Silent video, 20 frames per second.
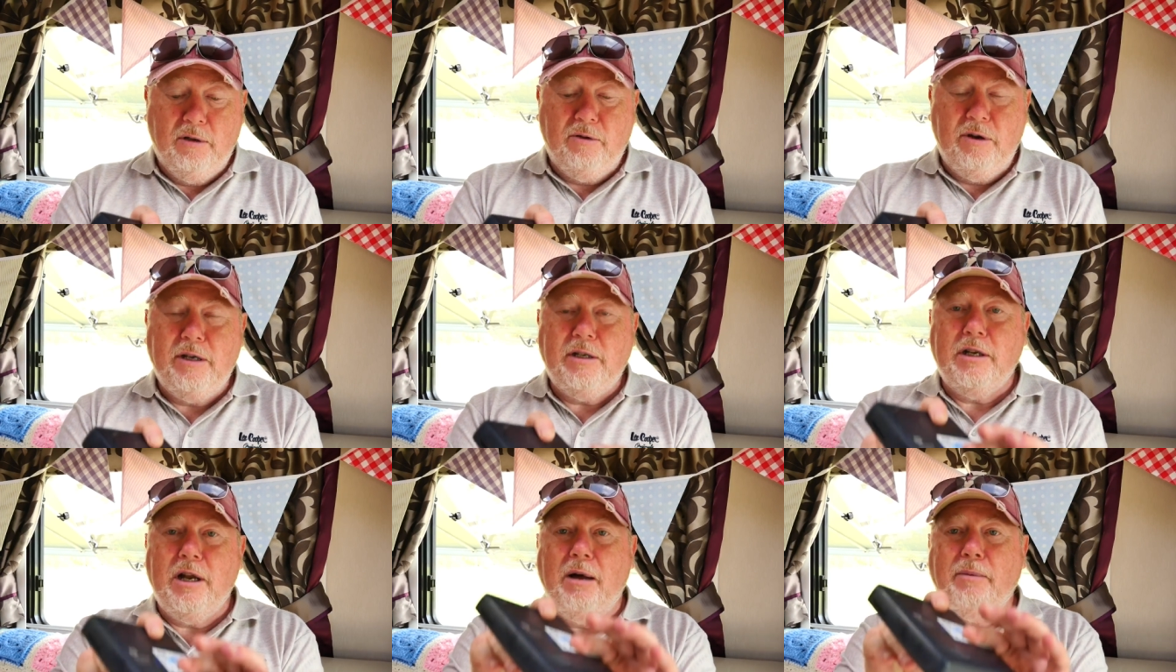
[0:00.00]
the
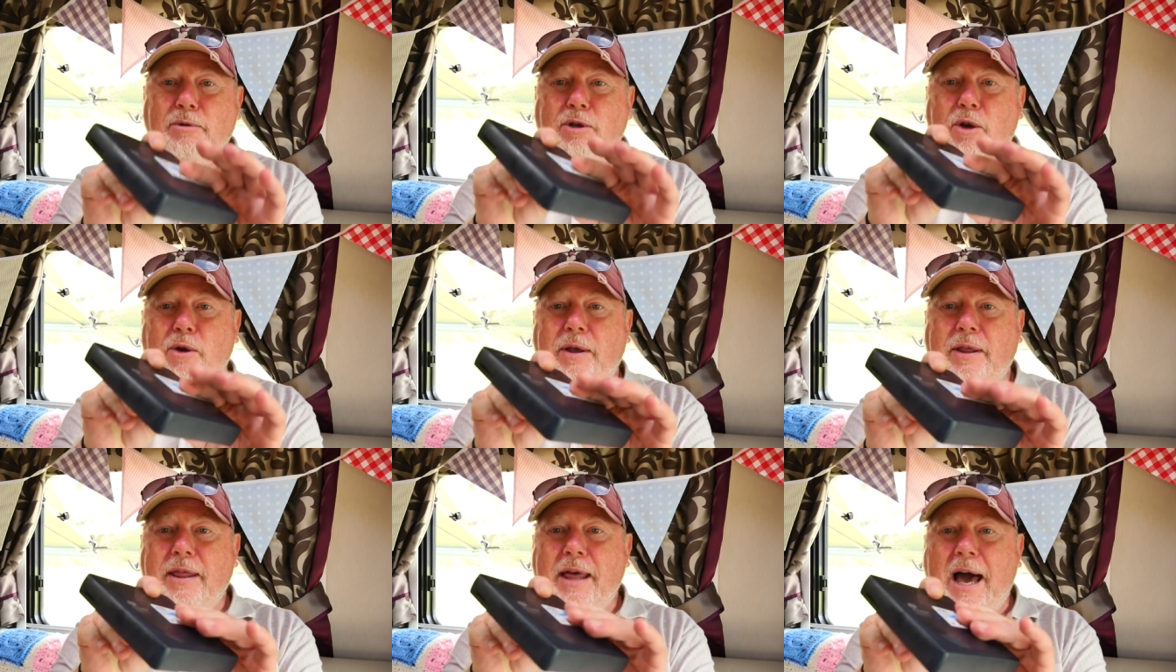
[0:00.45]
reason I'm
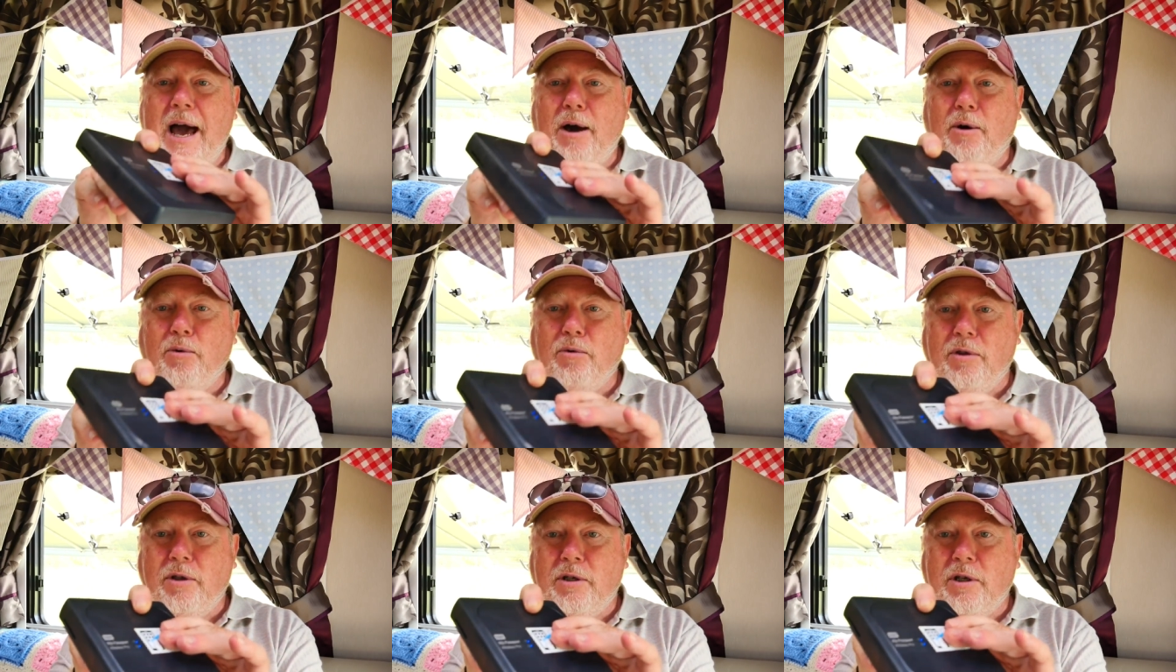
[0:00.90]
doing that
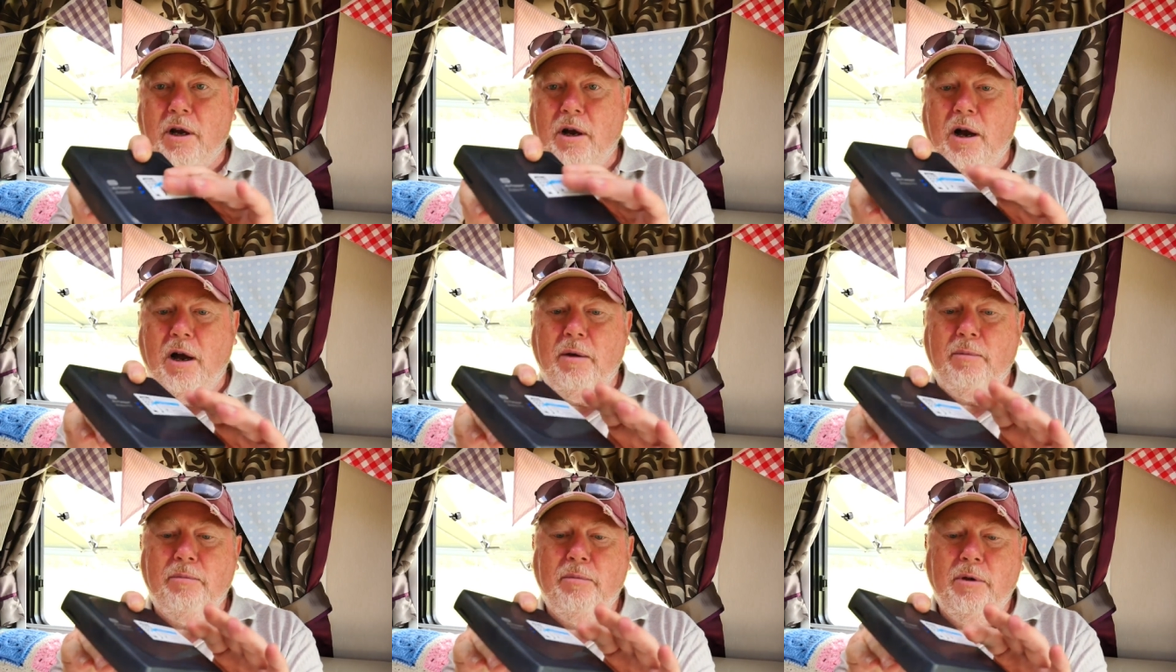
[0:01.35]
all the
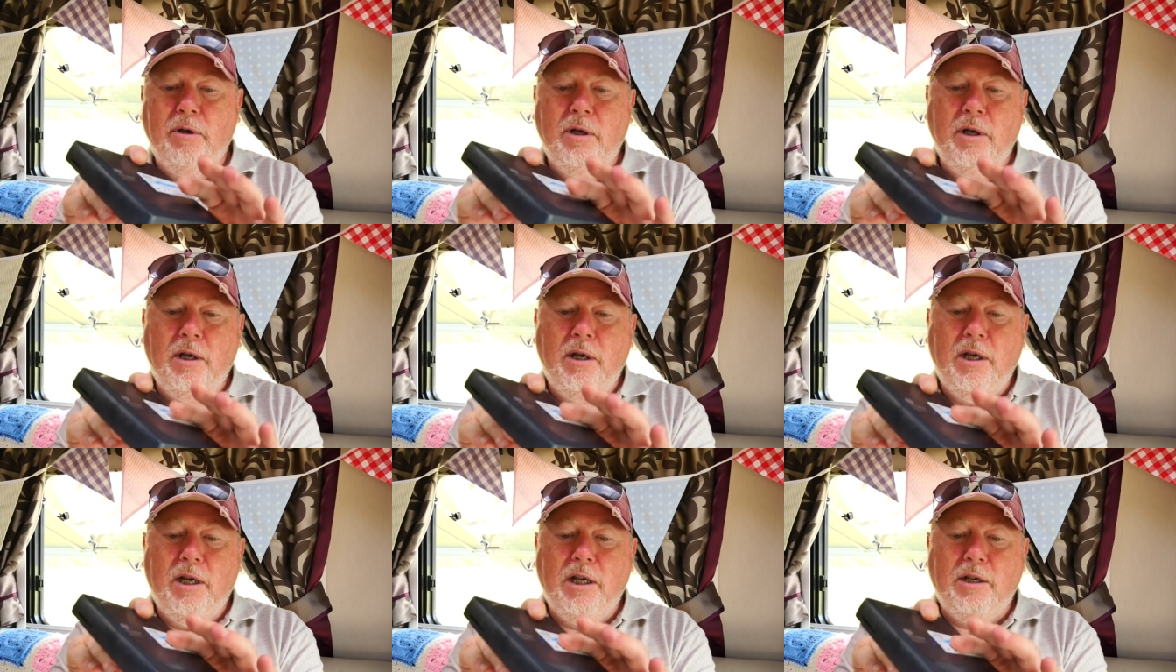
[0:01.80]
time
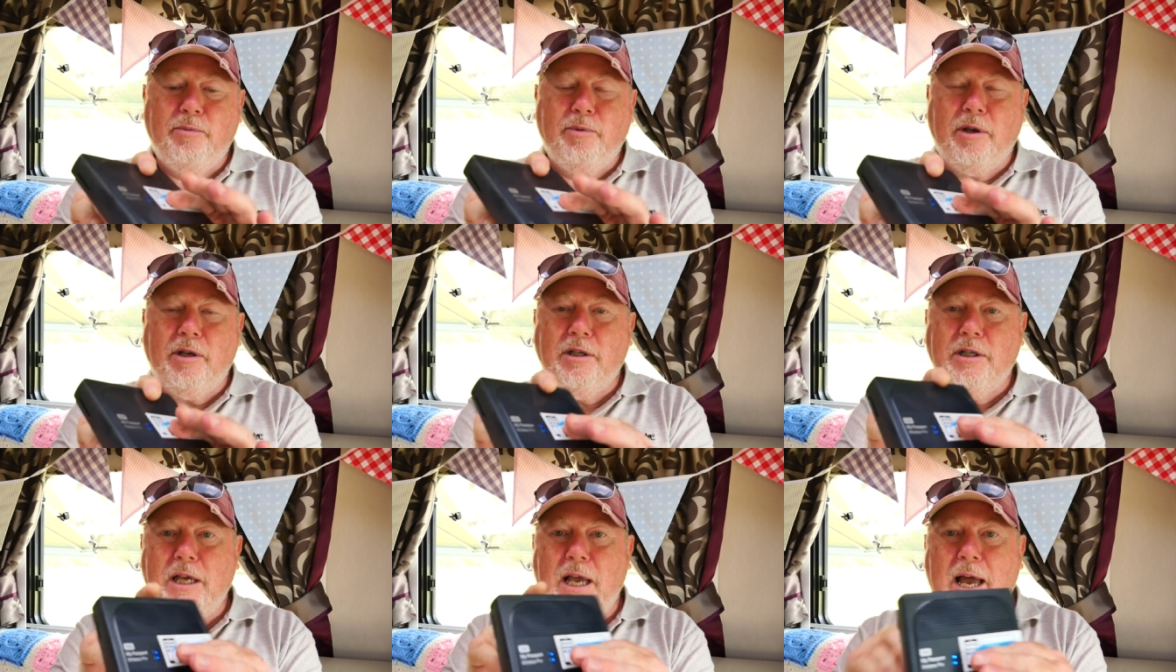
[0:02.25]
is
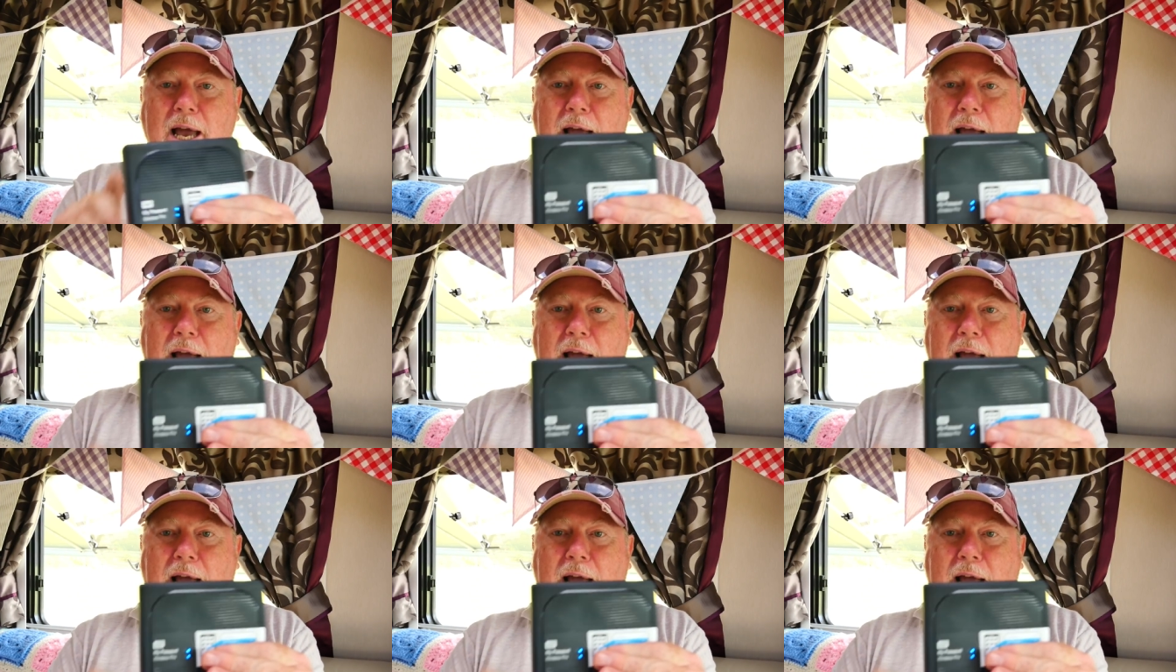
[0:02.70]
because it